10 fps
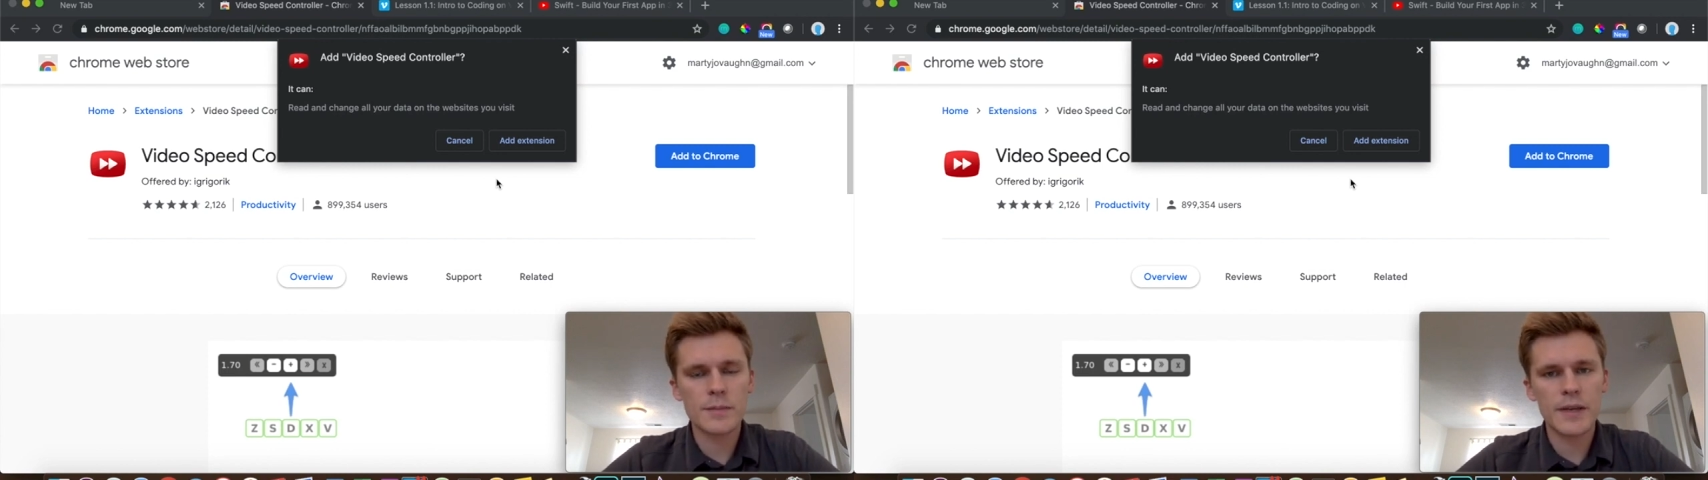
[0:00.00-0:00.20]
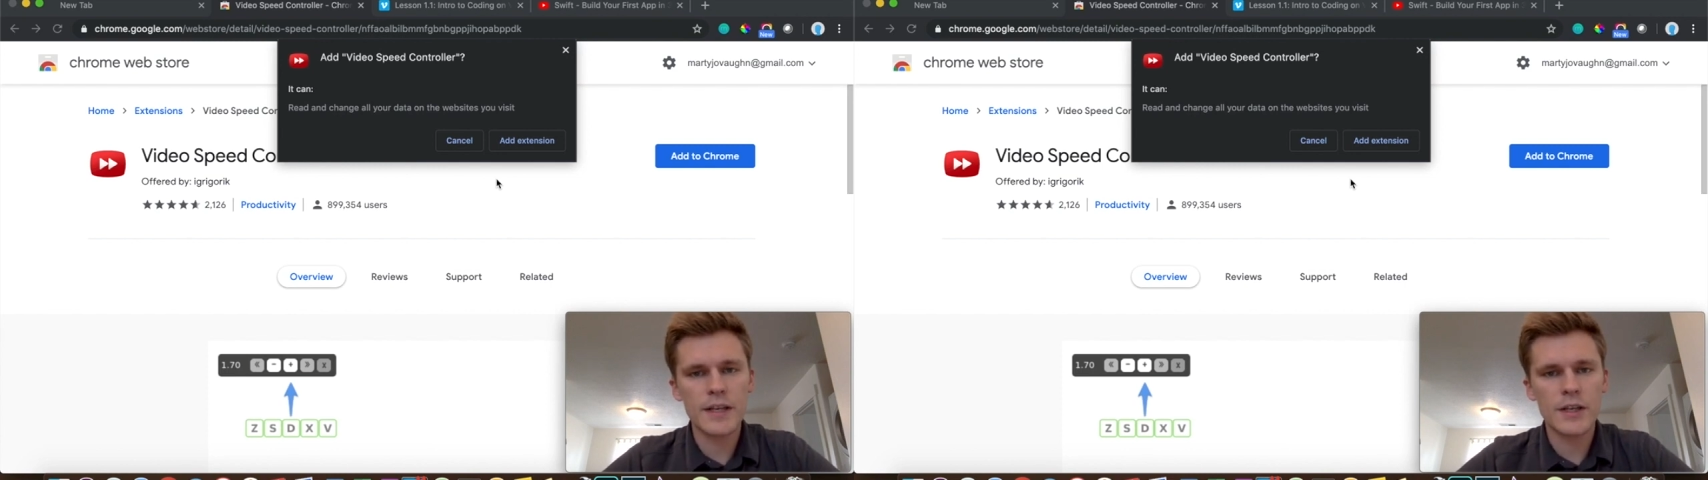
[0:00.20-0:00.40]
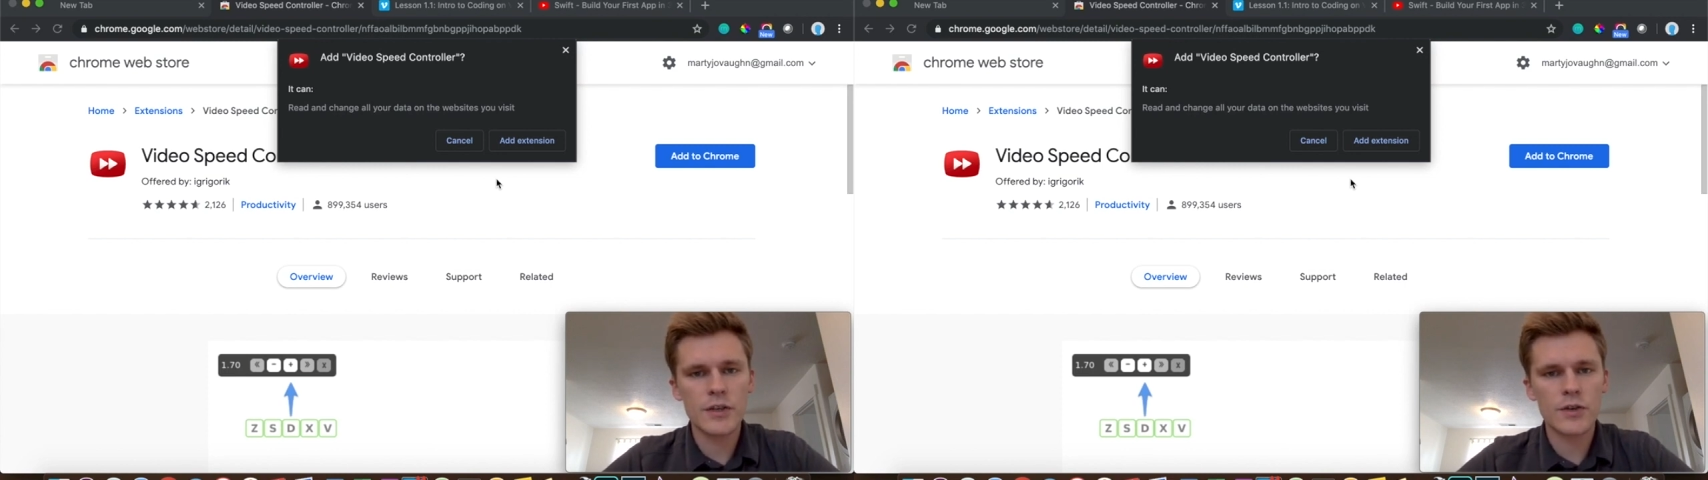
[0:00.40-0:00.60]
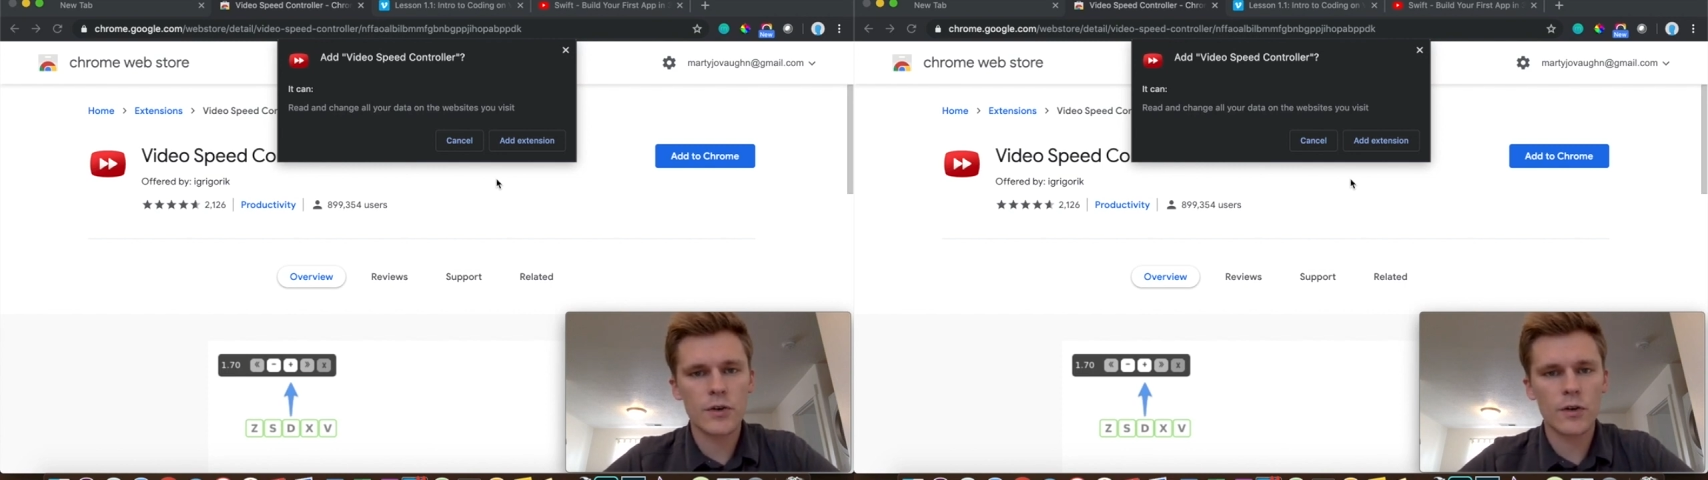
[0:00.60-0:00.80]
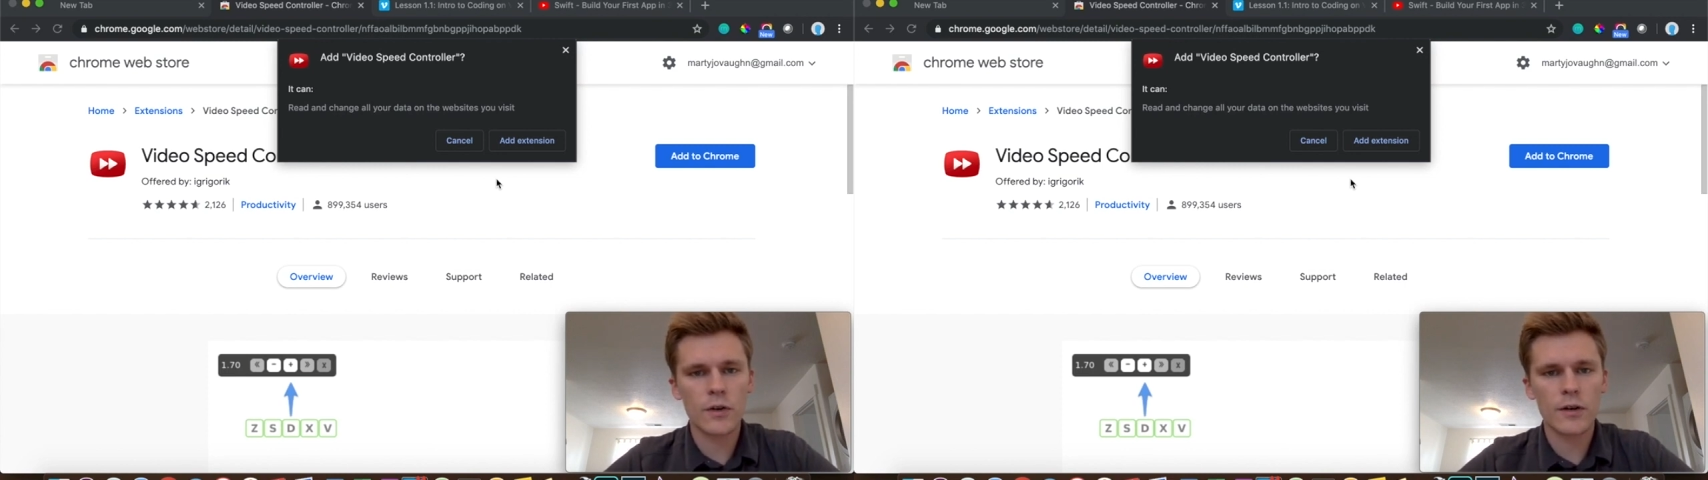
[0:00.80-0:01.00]
speed
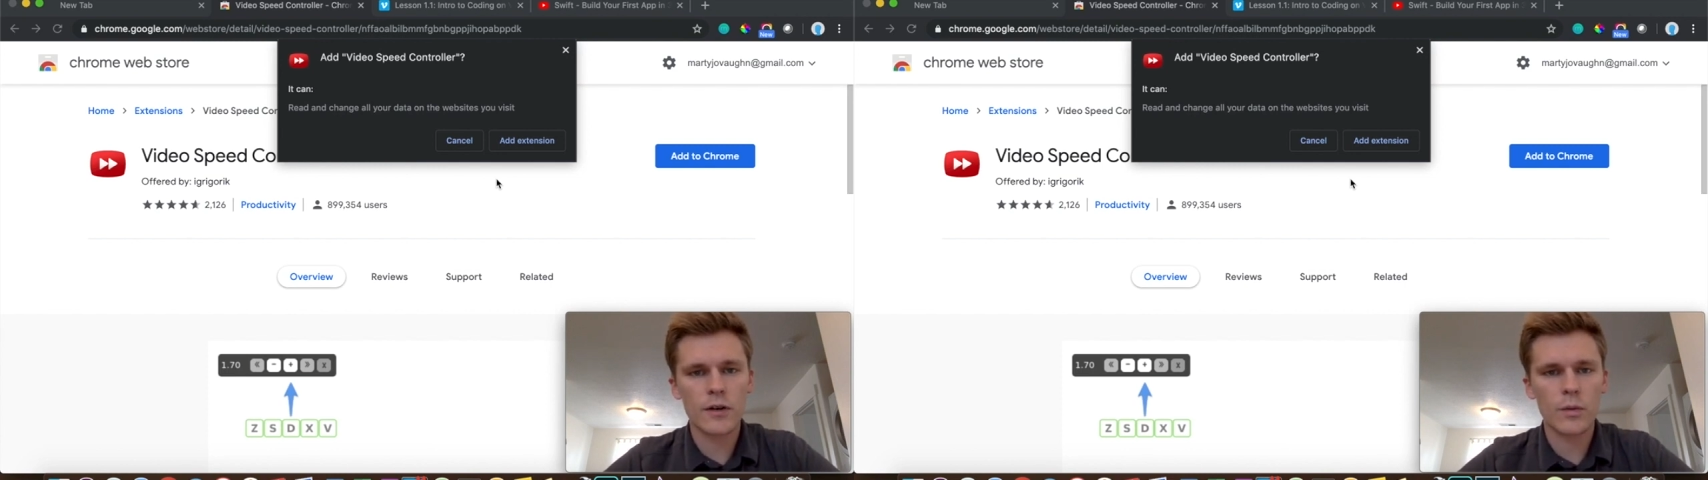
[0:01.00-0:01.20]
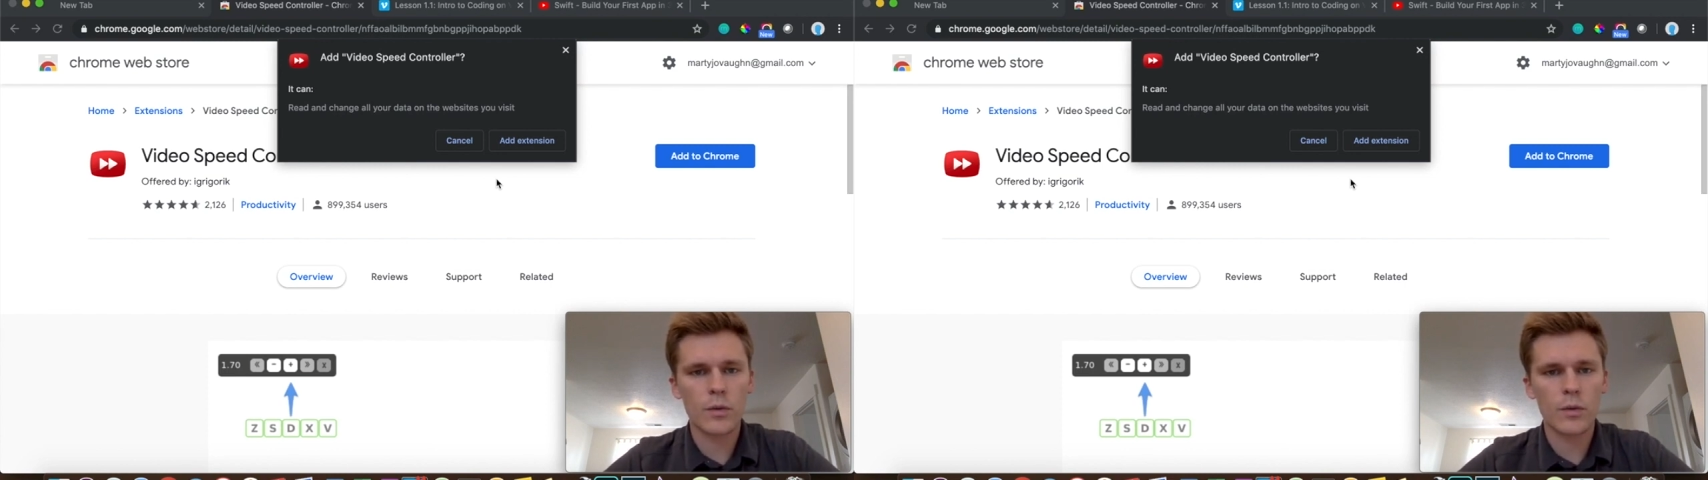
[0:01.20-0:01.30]
controller